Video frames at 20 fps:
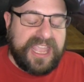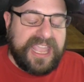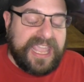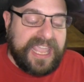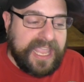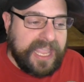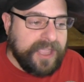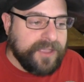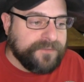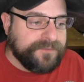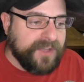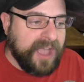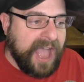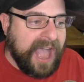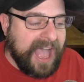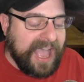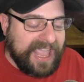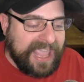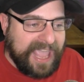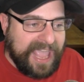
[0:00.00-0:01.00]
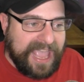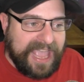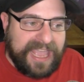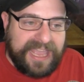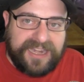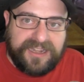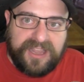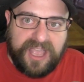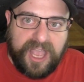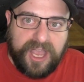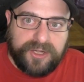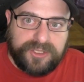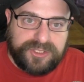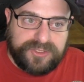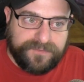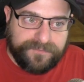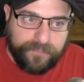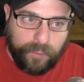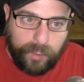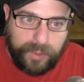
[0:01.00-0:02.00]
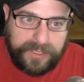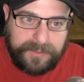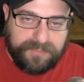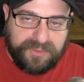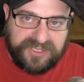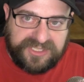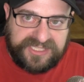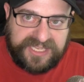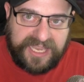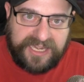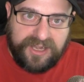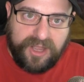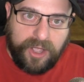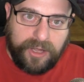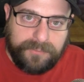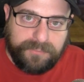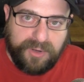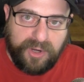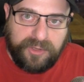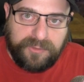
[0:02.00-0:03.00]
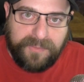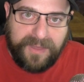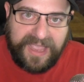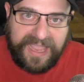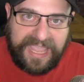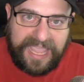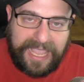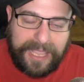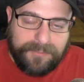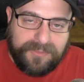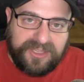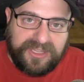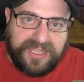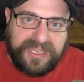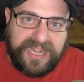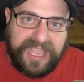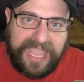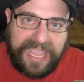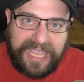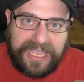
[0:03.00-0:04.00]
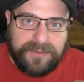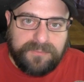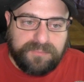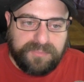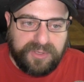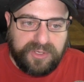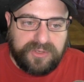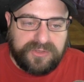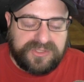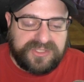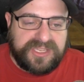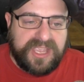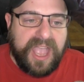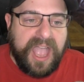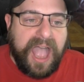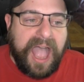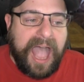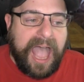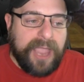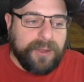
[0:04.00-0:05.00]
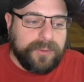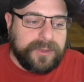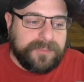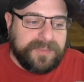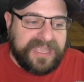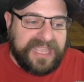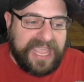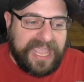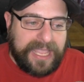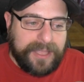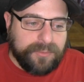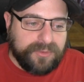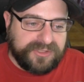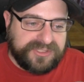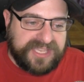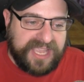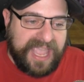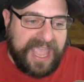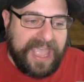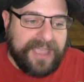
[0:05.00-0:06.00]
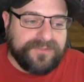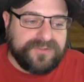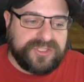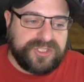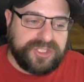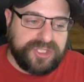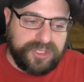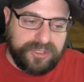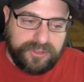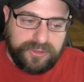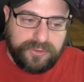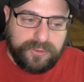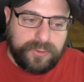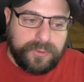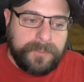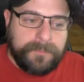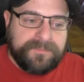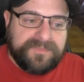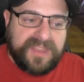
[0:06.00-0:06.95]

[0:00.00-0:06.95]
if I had 40% on both my amulet and boots, I would be able to have 2